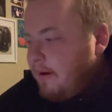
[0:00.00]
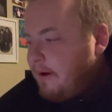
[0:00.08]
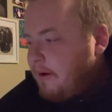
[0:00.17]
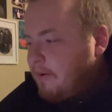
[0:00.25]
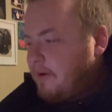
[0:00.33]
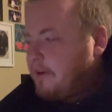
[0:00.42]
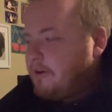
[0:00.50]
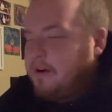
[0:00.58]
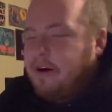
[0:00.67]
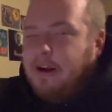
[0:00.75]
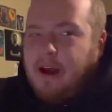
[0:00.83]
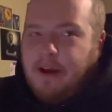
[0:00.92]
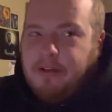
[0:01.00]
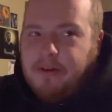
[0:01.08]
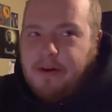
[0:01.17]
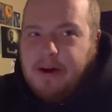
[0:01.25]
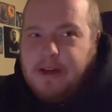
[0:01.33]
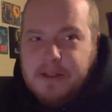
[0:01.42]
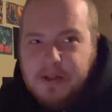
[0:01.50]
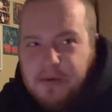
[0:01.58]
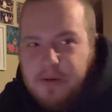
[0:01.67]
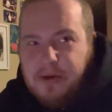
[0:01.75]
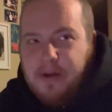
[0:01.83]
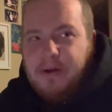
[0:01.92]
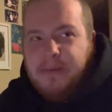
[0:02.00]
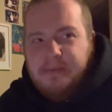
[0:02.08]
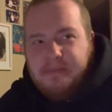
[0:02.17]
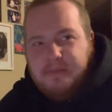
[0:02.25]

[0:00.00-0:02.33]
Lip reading: I went to a Catholic high school and